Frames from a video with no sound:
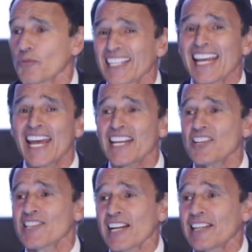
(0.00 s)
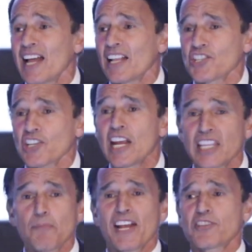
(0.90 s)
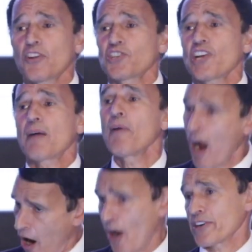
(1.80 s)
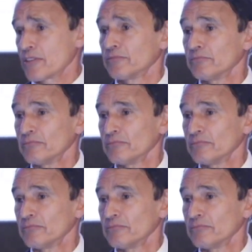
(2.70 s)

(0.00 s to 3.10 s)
What they hate is technology that makes their job harder.